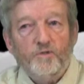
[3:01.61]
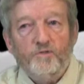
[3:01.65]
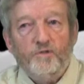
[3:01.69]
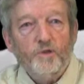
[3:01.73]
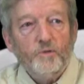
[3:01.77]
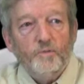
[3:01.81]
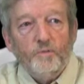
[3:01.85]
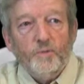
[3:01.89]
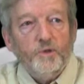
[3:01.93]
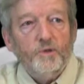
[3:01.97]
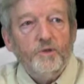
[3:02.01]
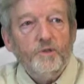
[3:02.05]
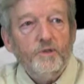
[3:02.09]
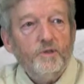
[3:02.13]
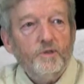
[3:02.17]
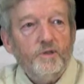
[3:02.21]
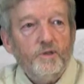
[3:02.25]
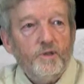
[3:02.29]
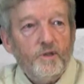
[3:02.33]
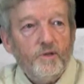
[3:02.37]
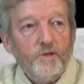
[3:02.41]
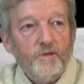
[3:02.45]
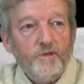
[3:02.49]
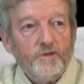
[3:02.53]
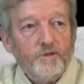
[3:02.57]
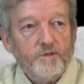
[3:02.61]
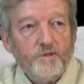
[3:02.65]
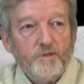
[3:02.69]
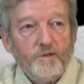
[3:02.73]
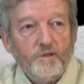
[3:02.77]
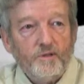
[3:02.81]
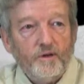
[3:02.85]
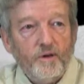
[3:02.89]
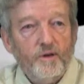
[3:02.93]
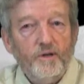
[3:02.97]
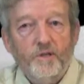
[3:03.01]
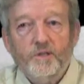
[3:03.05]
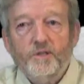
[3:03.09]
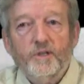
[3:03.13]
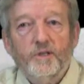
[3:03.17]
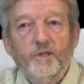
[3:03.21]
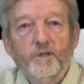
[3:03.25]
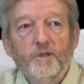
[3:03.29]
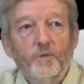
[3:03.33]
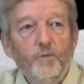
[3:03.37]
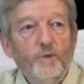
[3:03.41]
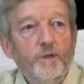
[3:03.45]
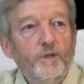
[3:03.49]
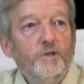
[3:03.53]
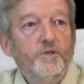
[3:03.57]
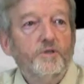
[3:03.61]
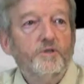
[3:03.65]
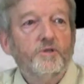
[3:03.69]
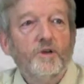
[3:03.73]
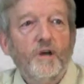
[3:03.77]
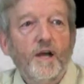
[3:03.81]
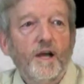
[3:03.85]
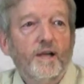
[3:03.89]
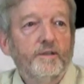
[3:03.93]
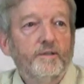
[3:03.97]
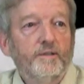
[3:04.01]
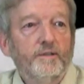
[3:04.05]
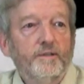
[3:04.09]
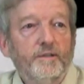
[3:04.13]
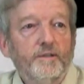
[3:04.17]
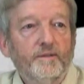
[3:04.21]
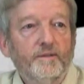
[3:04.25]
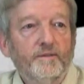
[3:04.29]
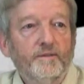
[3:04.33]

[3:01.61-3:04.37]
for a billion years, or until we extract it.